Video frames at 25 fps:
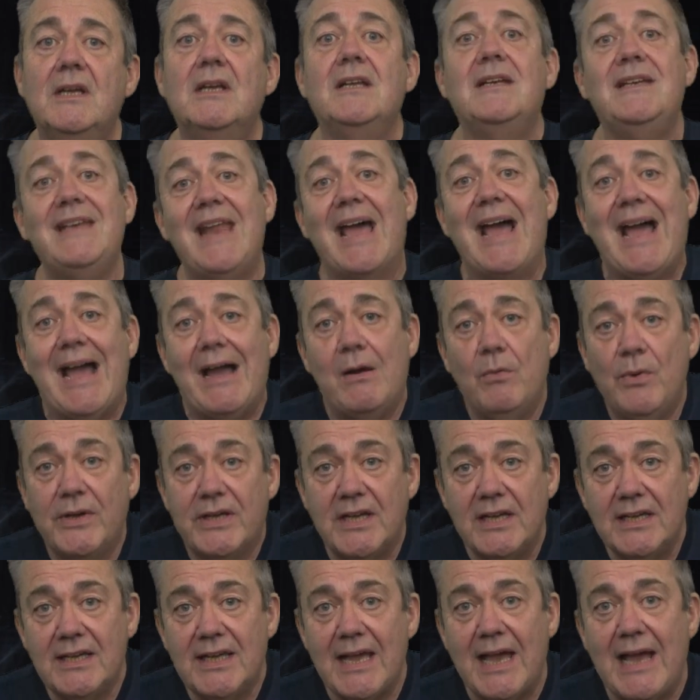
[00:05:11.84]
Now we
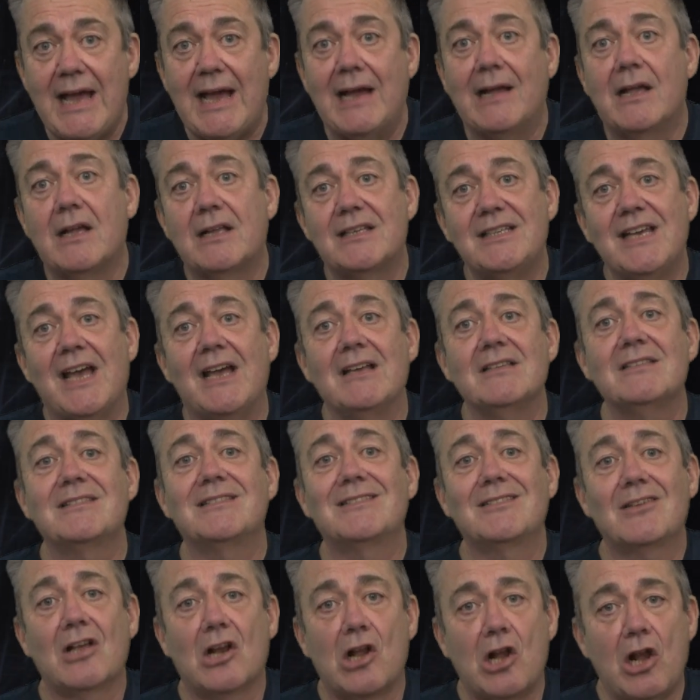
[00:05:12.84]
can get our
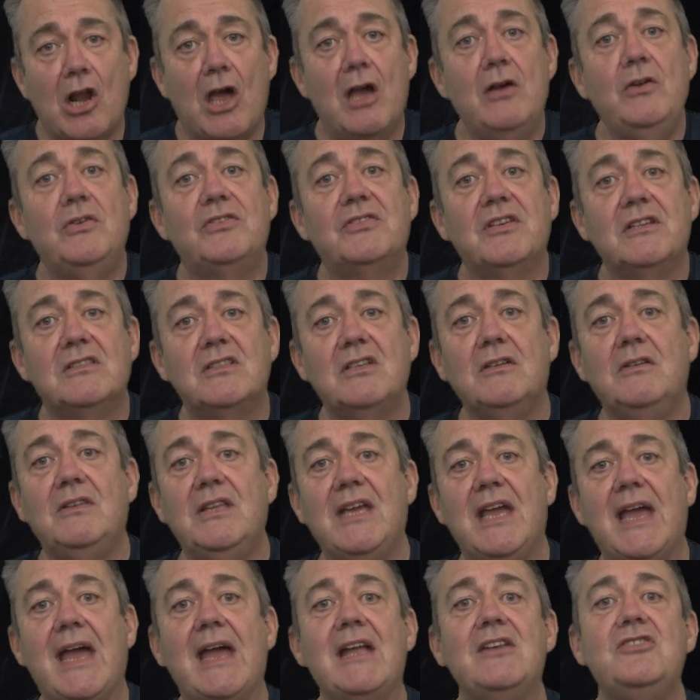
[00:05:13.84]
tests closer to
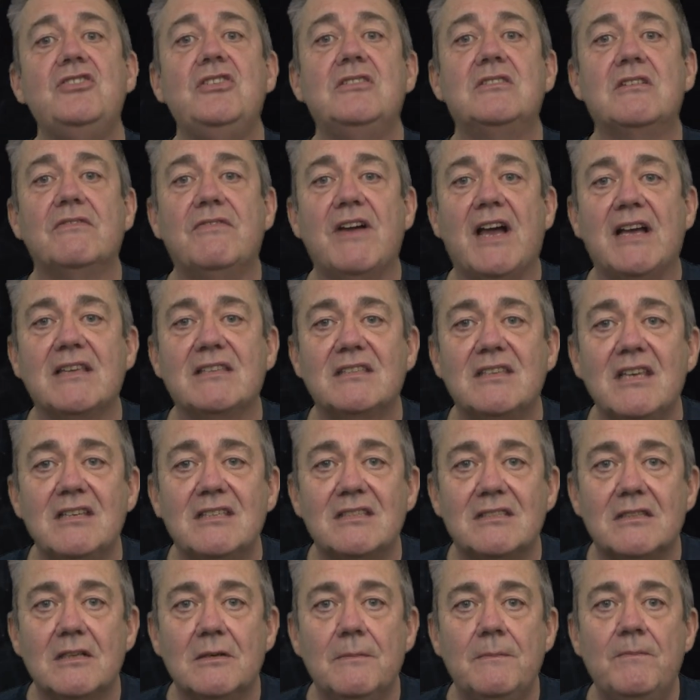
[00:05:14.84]
the edges of our
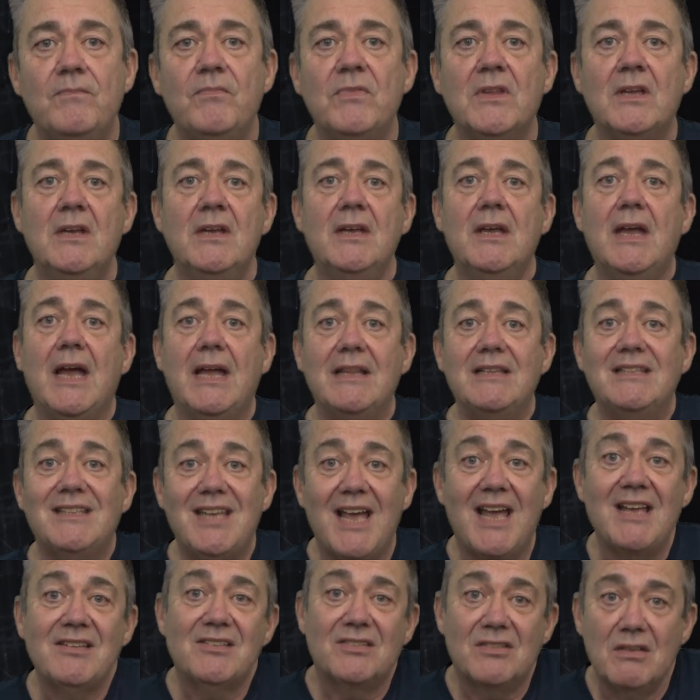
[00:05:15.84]
system and
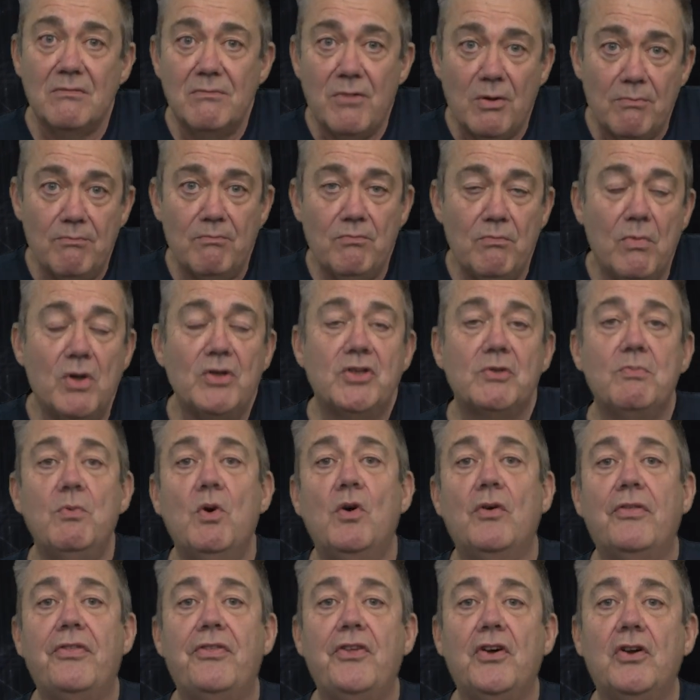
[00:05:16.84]
test them much
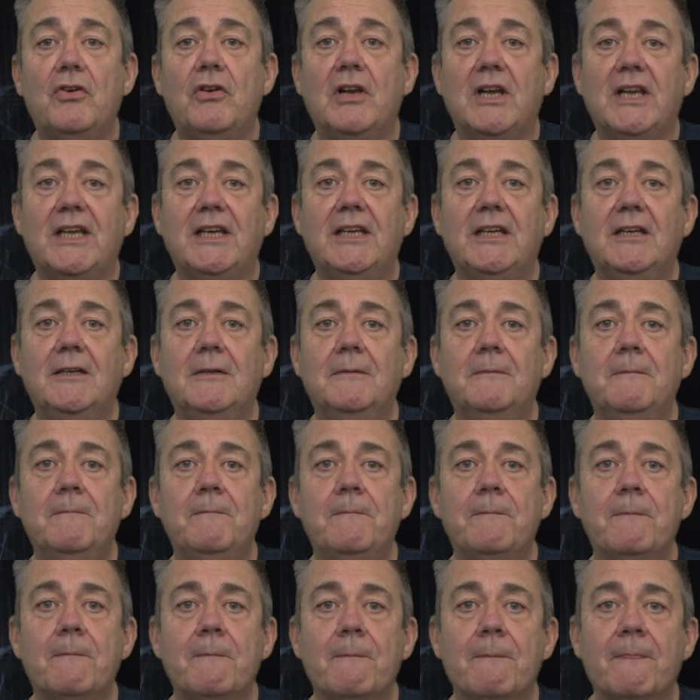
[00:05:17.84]
more thoroughly.
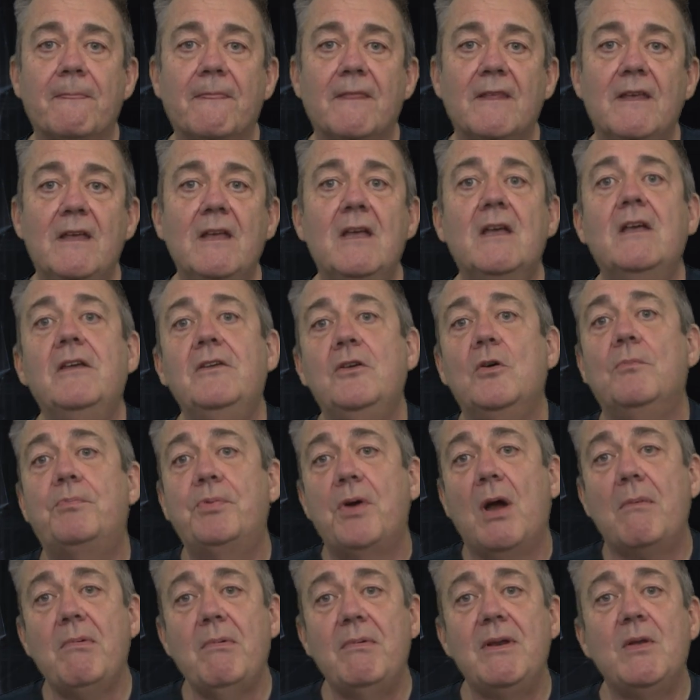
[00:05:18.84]
You'll
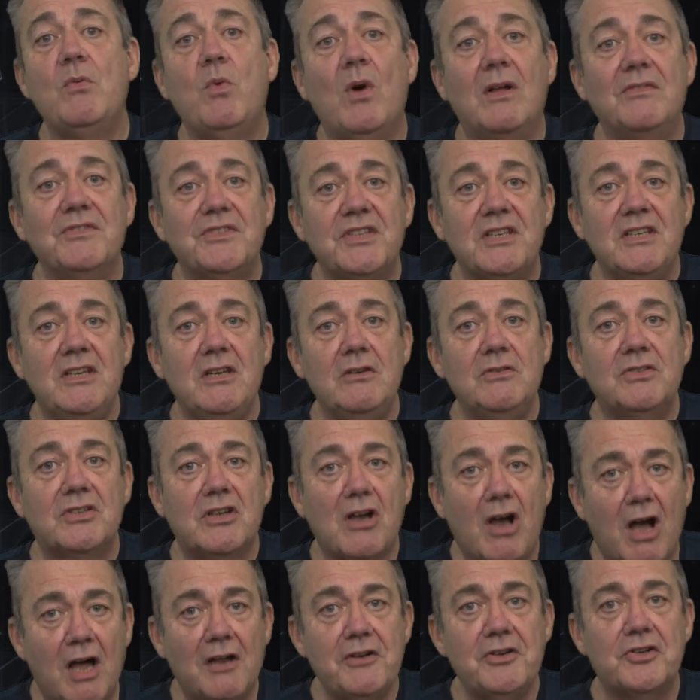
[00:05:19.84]
probably want to use
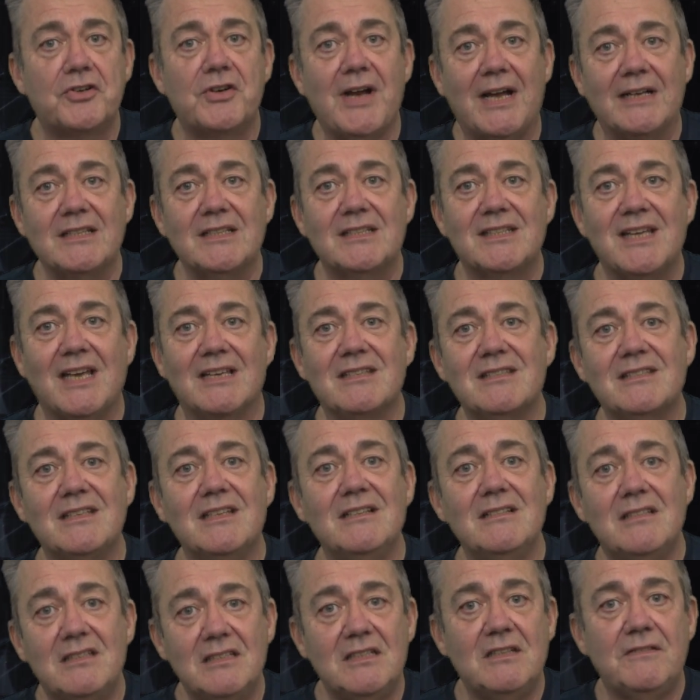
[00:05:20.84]
contract
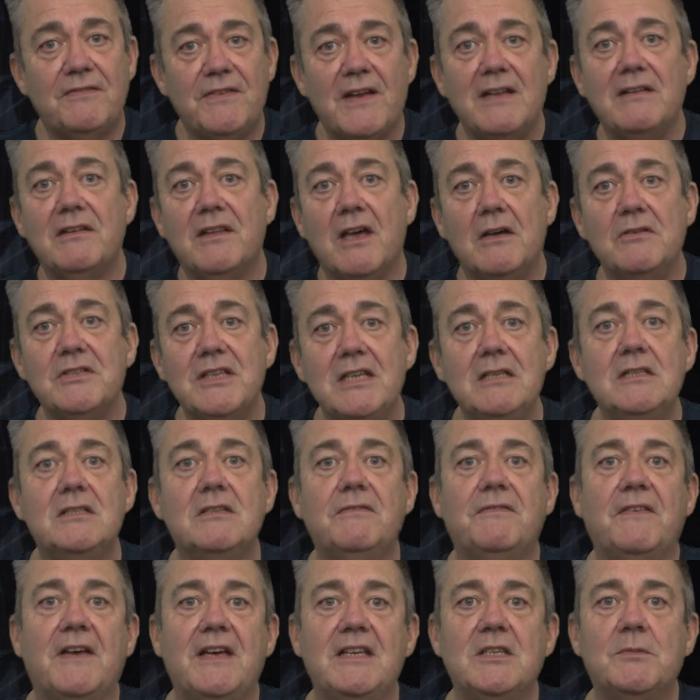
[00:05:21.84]
testing to defend those
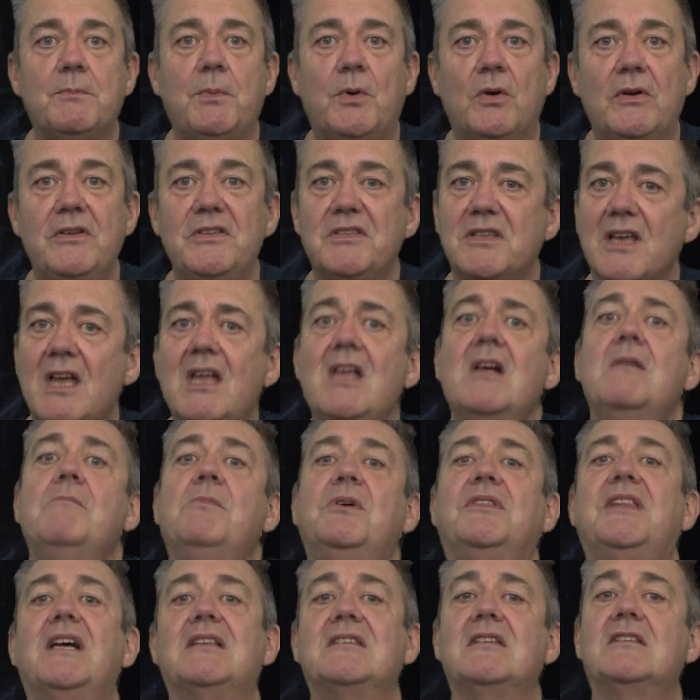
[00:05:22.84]
interface points,
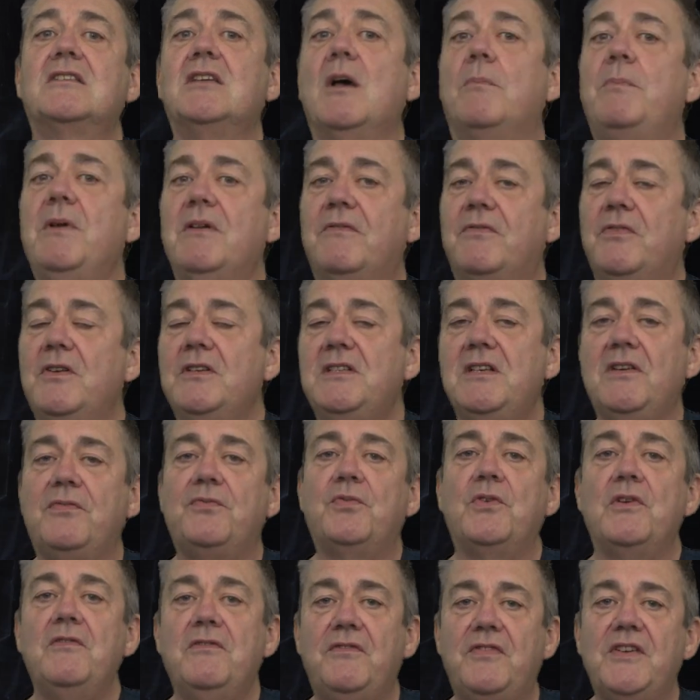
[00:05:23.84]
but that's a topic for a
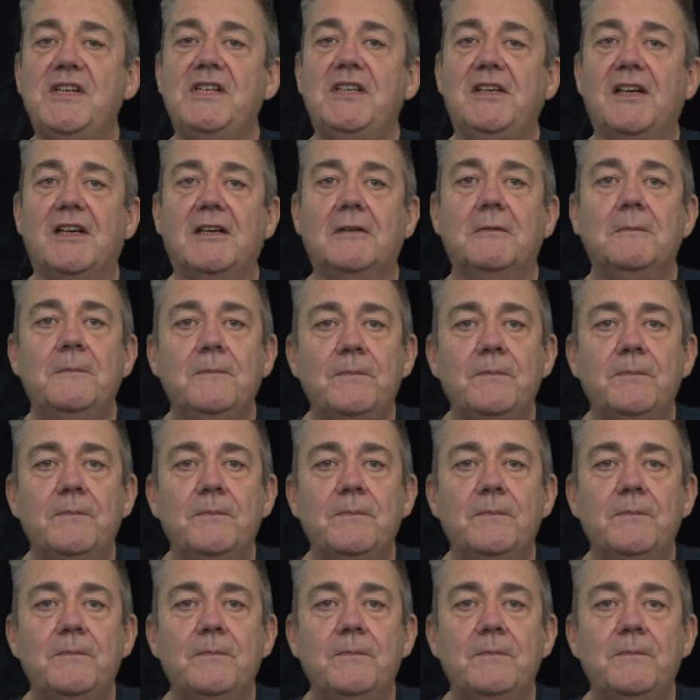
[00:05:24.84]
different video.